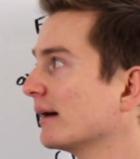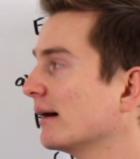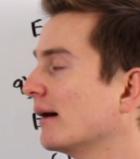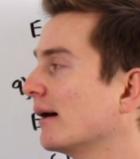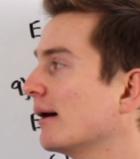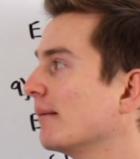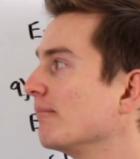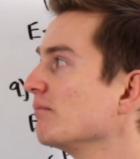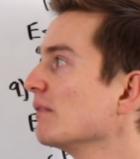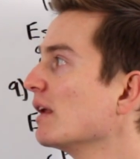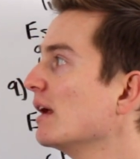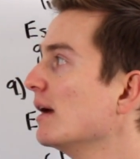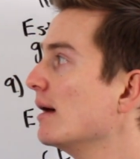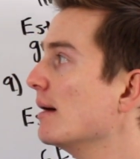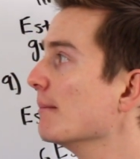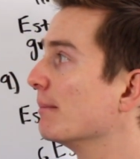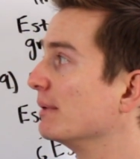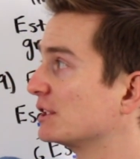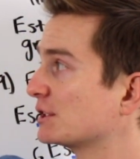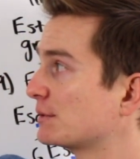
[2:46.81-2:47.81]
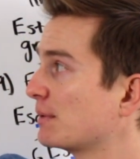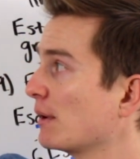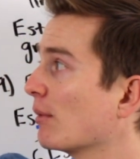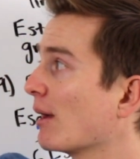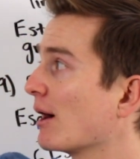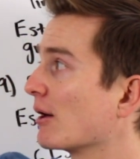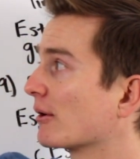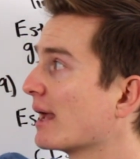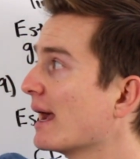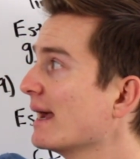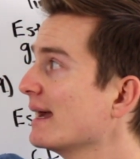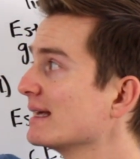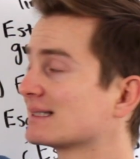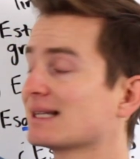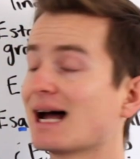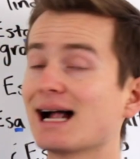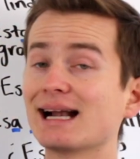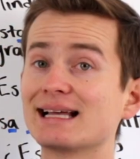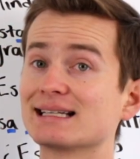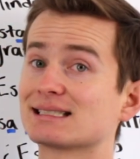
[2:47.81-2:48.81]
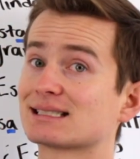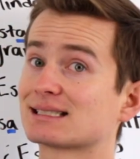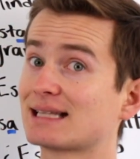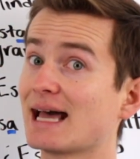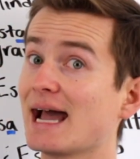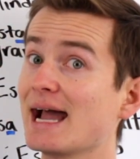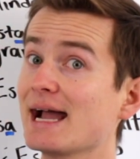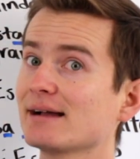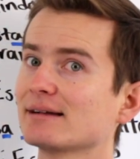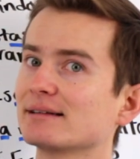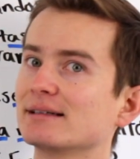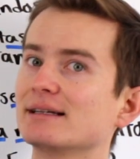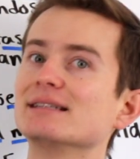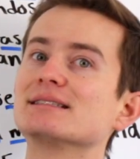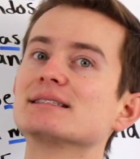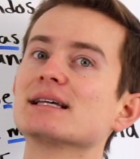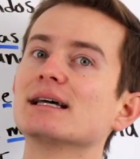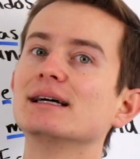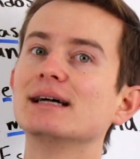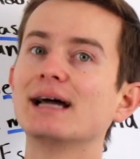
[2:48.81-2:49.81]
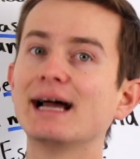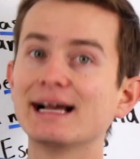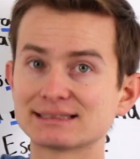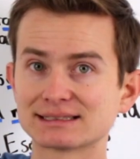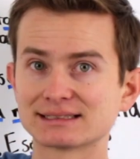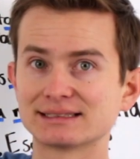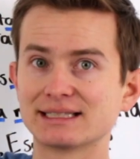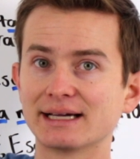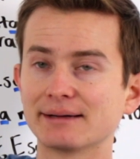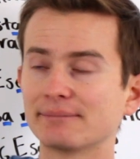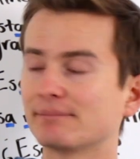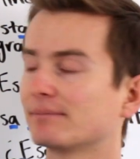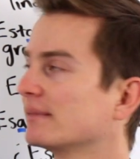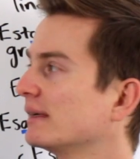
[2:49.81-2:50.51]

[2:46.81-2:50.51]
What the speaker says: But just be aware, okay? It's not este, it's este.